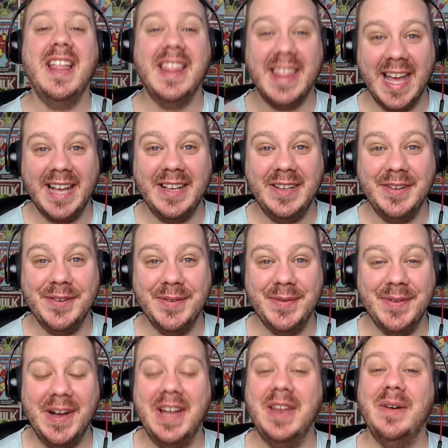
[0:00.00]
Thank you.
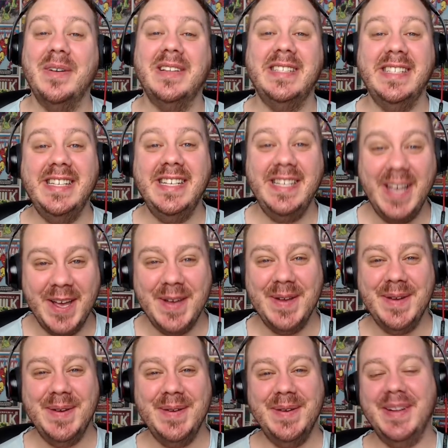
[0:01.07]
And I will see
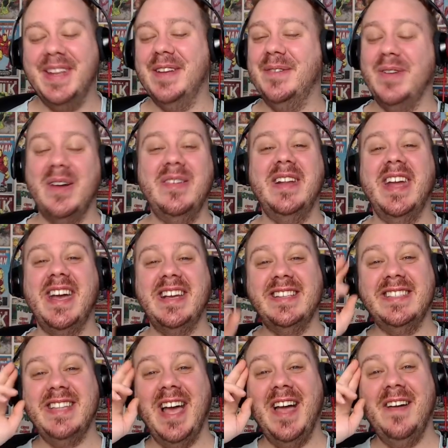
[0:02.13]
you in the very next
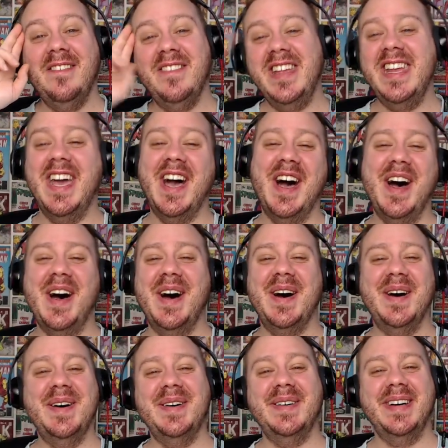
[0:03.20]

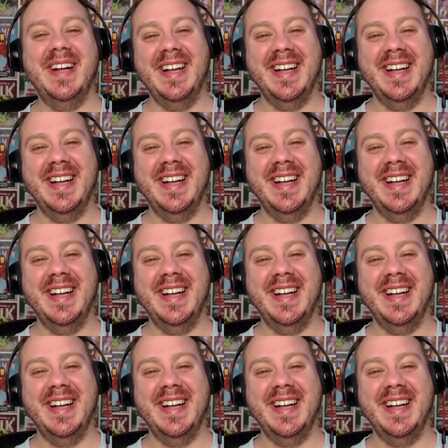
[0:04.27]
video.